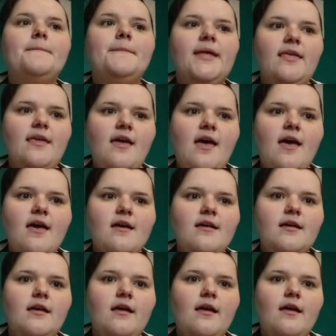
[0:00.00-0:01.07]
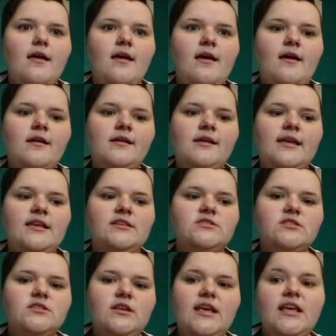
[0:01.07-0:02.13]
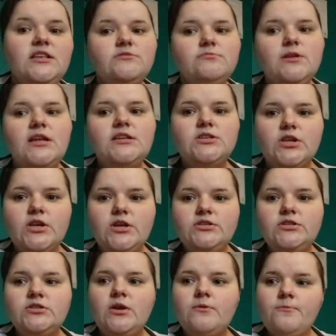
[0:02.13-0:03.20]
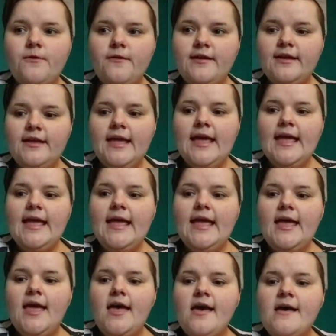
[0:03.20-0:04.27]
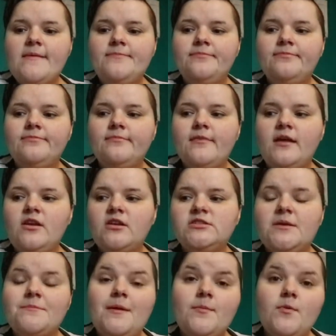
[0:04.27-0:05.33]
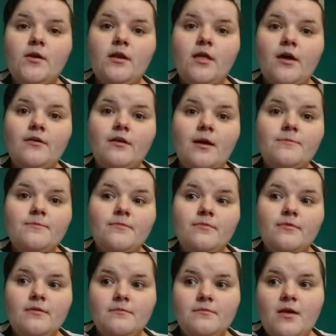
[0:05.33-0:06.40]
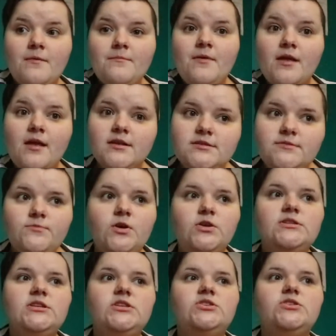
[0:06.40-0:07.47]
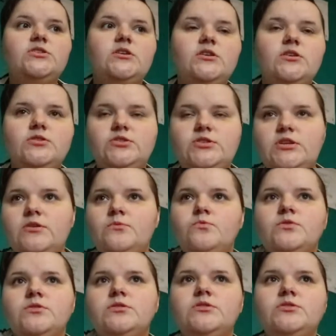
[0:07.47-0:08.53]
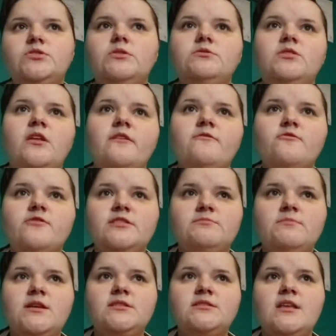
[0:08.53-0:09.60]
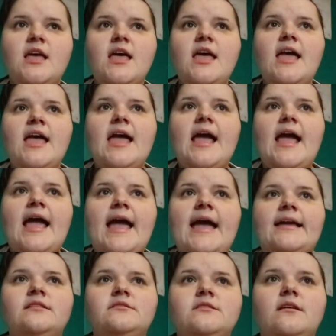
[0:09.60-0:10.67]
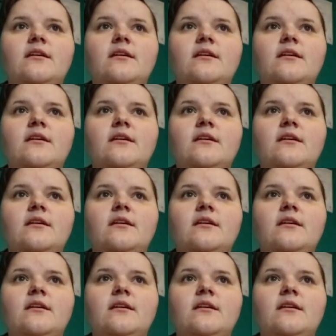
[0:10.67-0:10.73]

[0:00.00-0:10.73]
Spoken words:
But yeah, it's good. Don't worry. I know some people are lying. I'm like my cousin Rosie. She was alone for Christmas, and